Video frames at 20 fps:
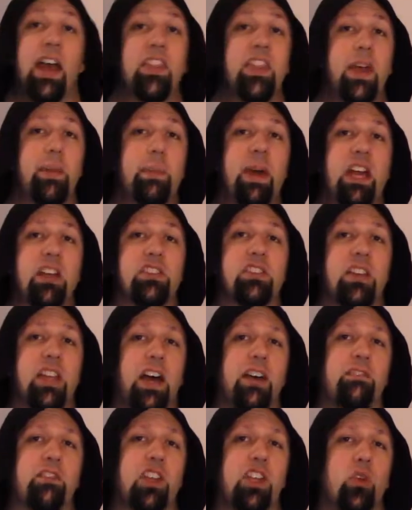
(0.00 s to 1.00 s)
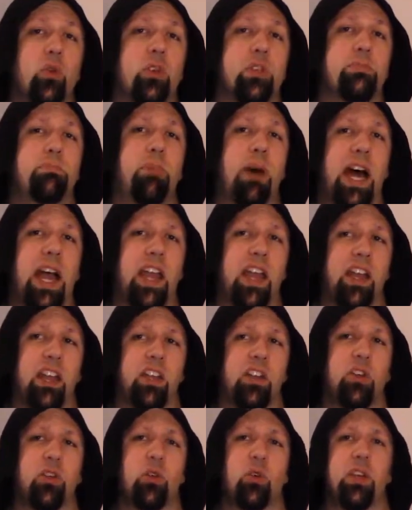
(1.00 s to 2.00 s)
And that matters a lot for you as Bayek,
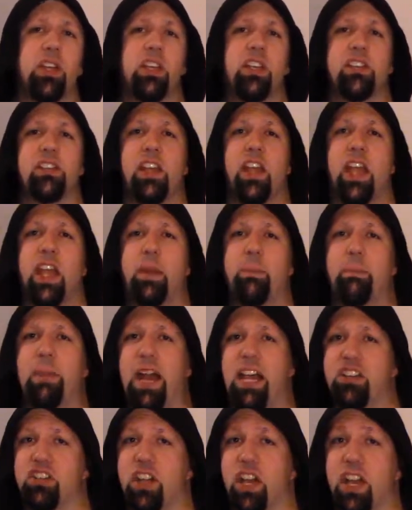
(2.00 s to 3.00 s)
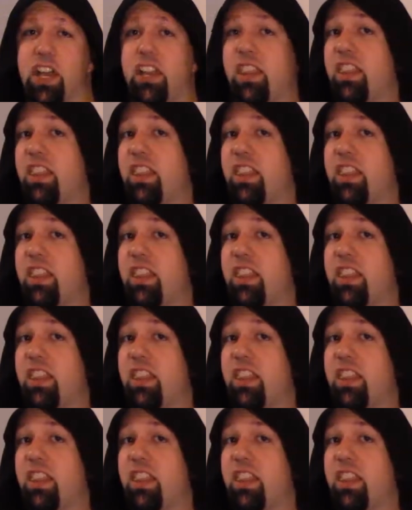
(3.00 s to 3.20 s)
who is a Magi,